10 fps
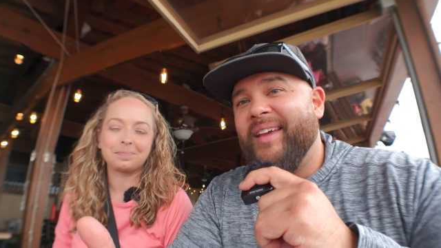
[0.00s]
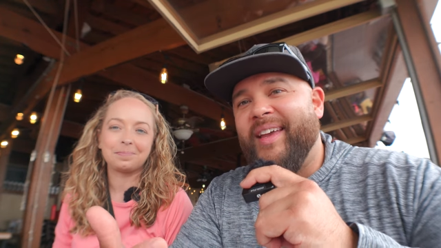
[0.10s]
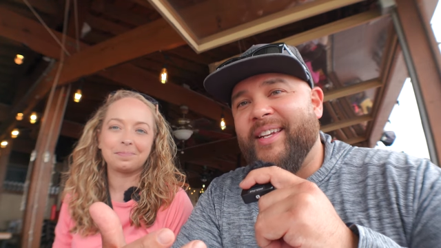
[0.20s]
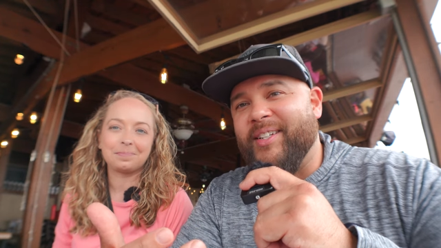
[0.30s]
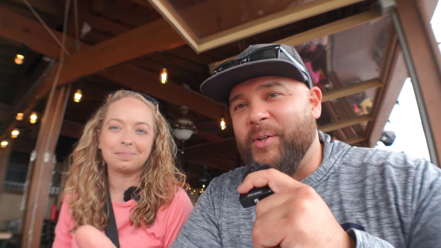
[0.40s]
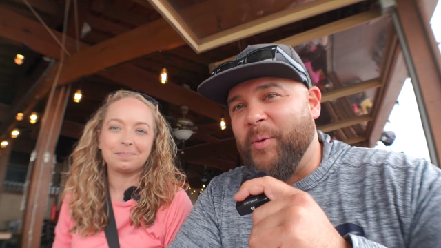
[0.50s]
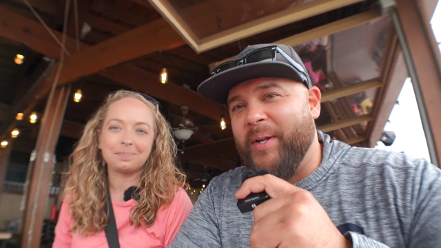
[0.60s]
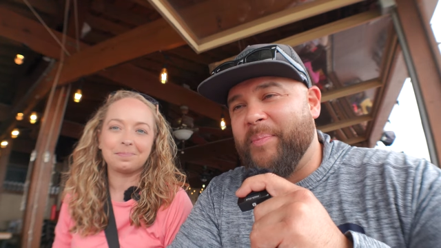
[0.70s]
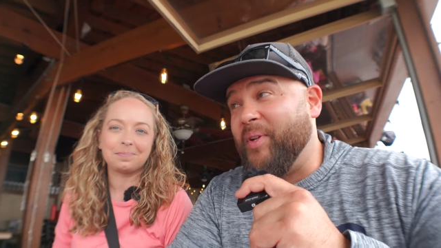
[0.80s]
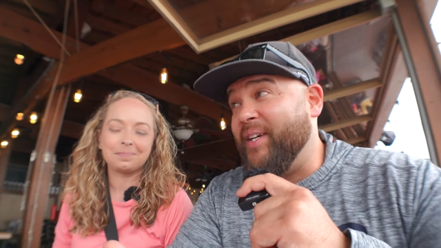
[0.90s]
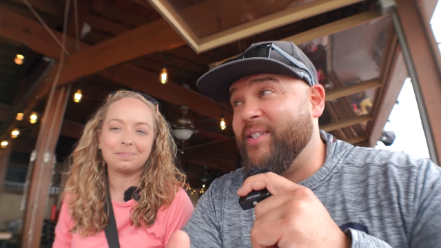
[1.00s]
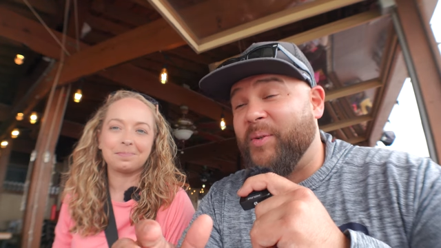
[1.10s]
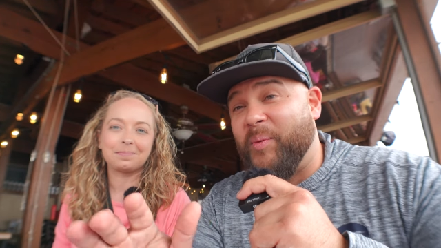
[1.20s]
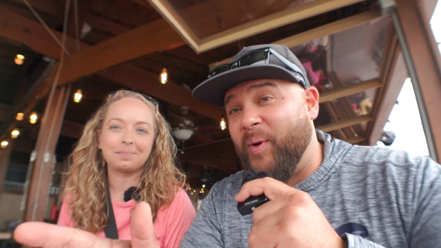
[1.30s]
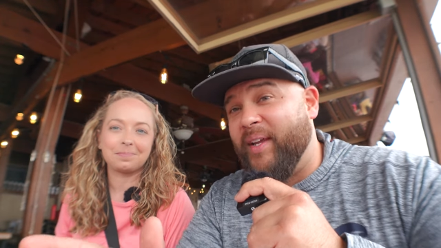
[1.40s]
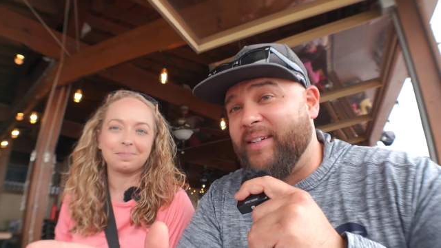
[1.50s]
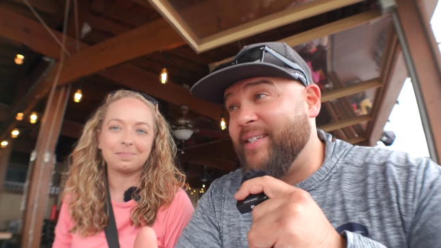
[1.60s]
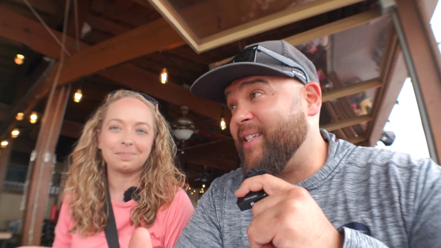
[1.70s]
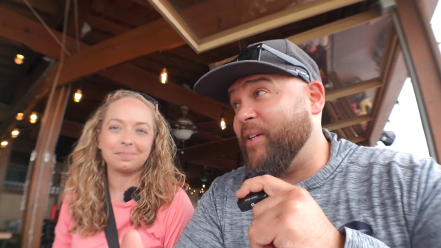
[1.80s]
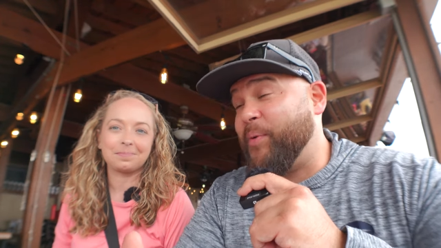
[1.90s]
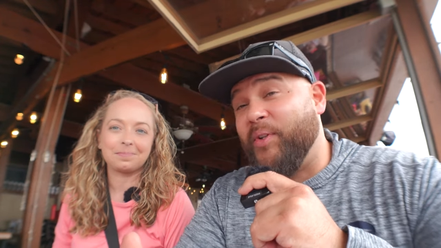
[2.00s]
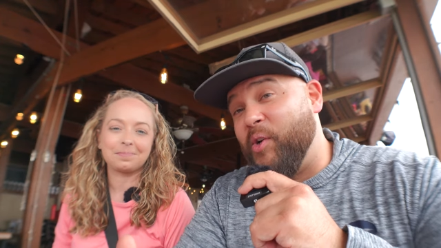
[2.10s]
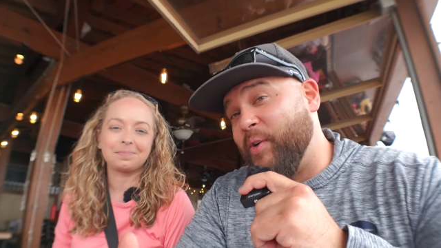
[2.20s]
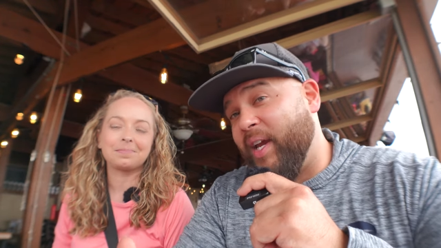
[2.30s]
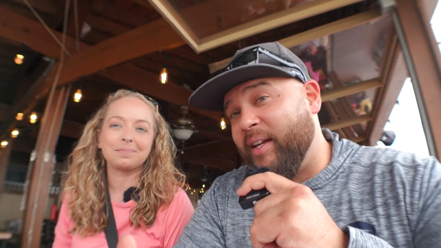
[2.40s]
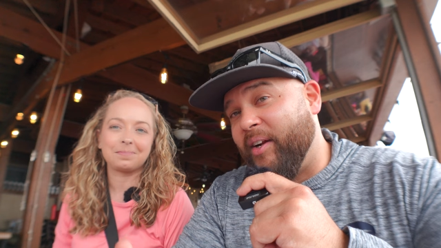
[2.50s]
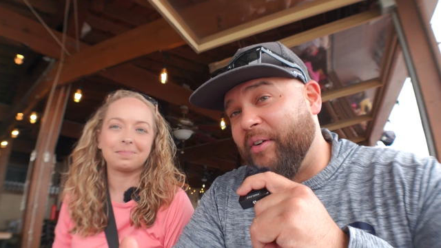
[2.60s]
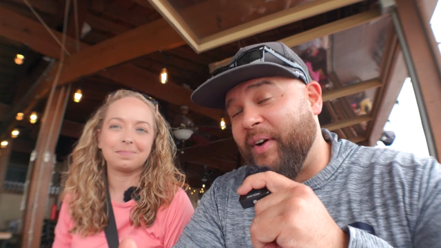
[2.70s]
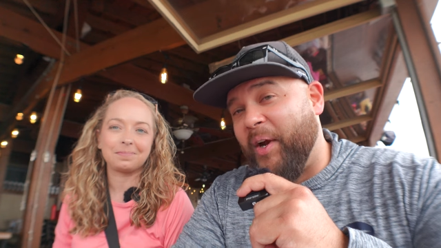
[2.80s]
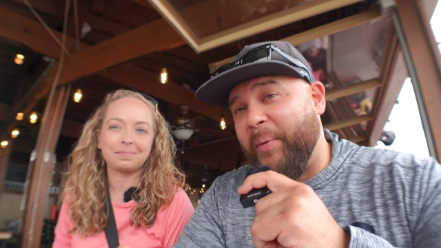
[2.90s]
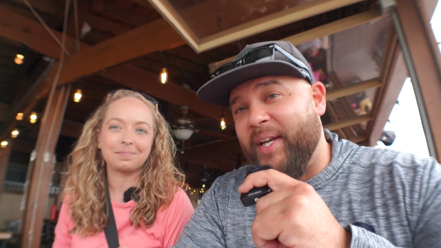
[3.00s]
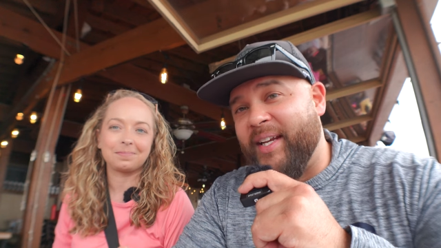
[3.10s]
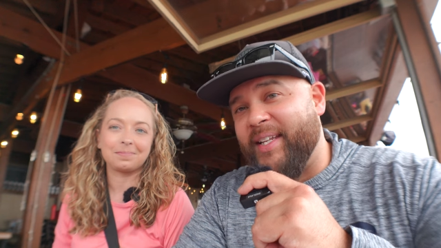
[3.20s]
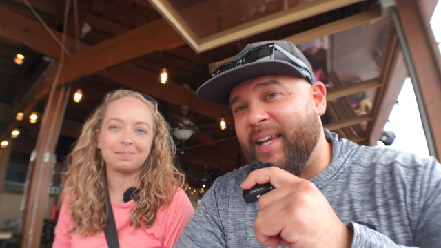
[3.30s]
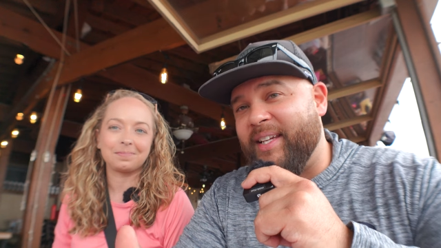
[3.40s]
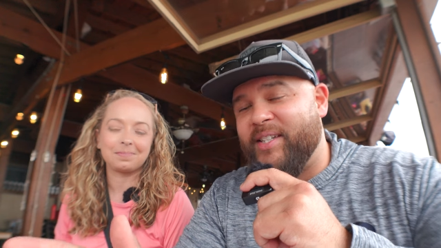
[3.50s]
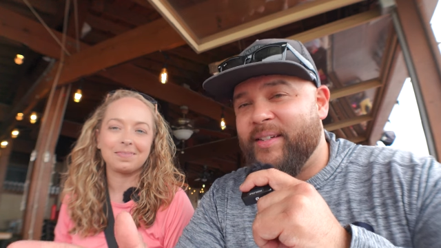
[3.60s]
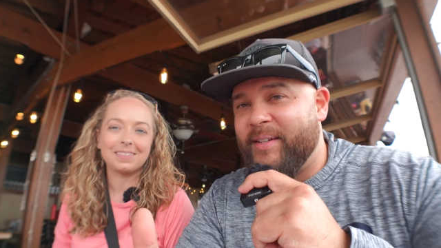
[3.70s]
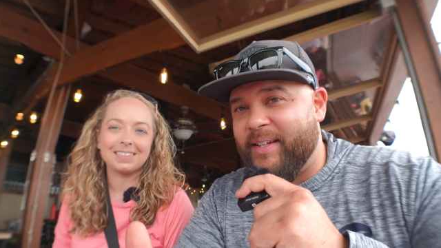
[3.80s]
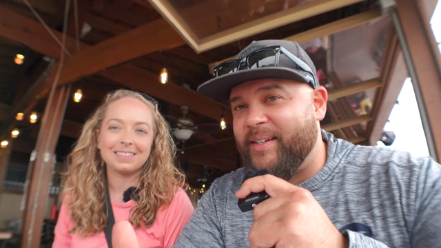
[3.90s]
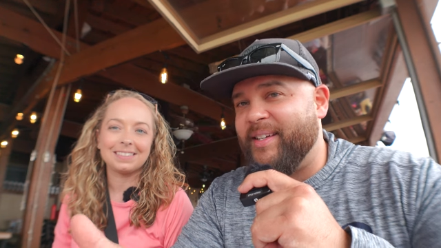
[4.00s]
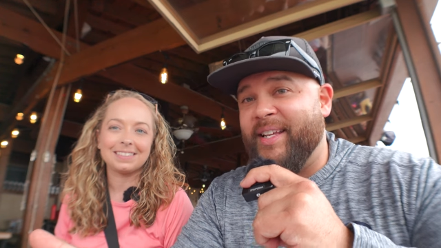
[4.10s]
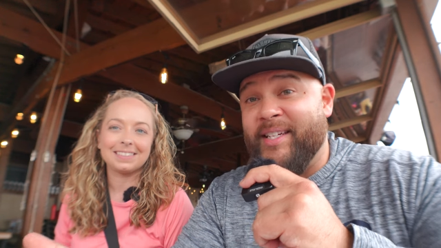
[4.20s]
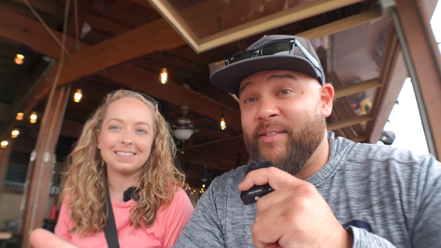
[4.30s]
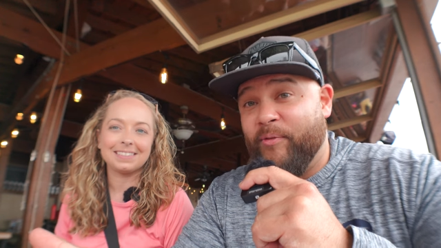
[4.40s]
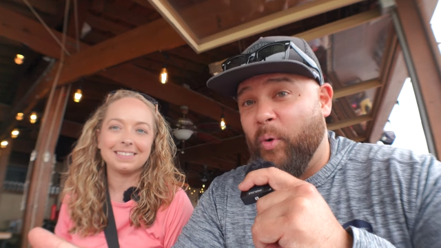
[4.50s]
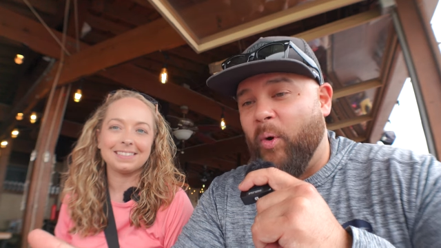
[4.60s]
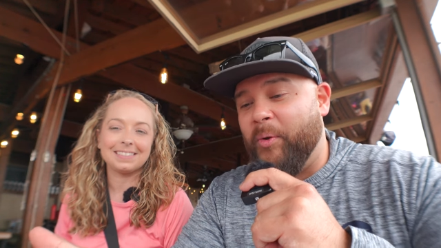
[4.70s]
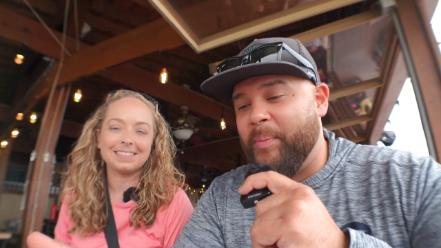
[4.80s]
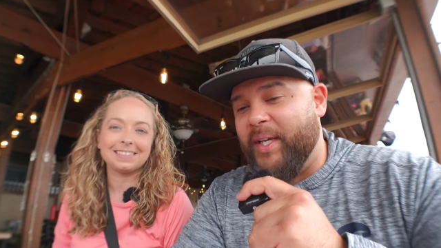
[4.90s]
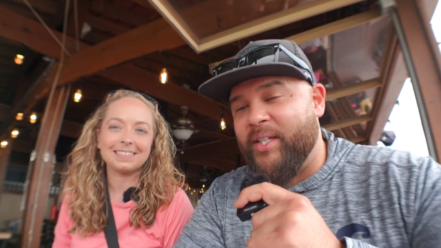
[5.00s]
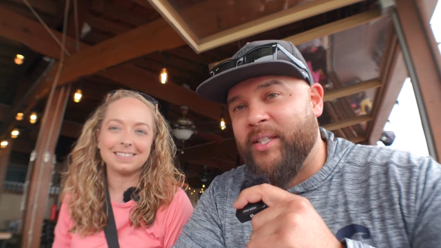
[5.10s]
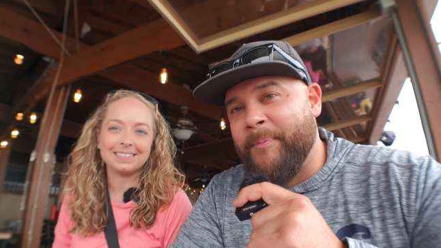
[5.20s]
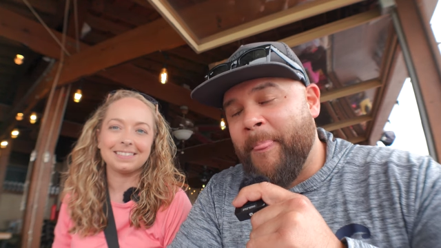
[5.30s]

Speaker 1: It's a great place, right centrally located off Highway 98 in Fort Walton Beach.